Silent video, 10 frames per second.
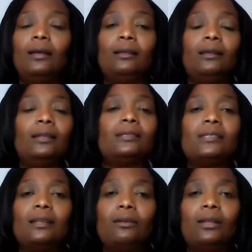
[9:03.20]
and
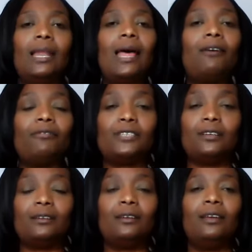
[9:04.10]
listening and
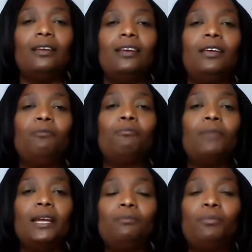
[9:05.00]
laughter. It
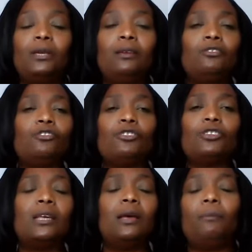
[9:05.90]
might be
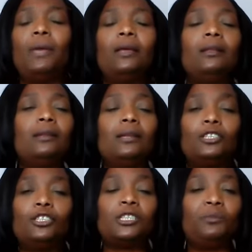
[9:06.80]
just making a
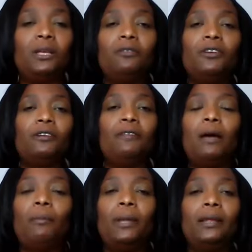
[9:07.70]
delicious meal for your
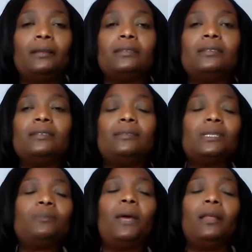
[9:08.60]
family and
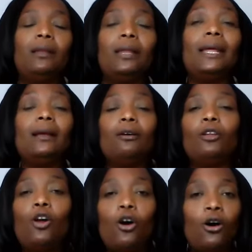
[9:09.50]
linger
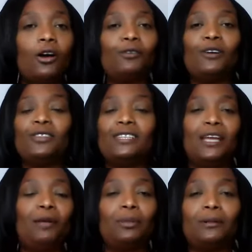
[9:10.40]
long around the
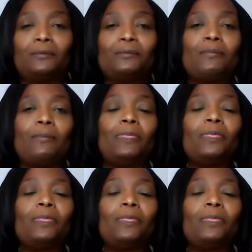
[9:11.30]
table